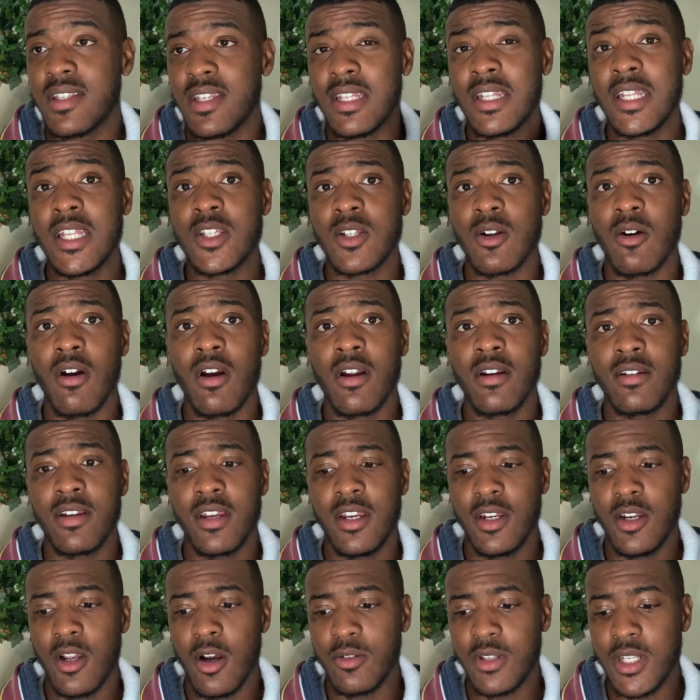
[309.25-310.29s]
And these
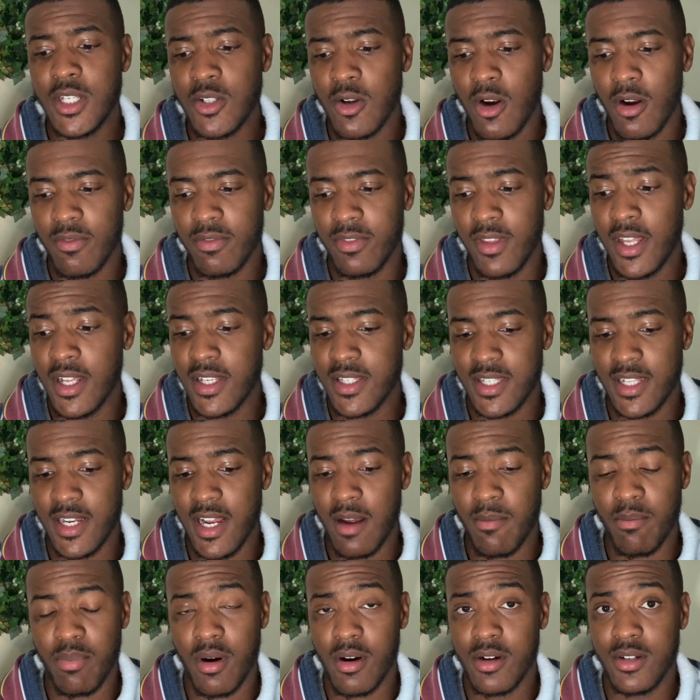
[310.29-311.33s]
aren't things that I
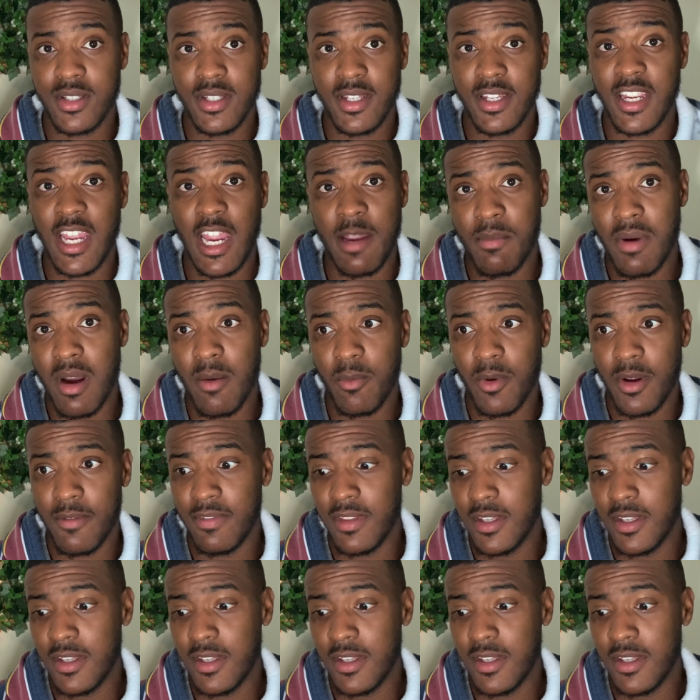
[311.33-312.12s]
personally came up with.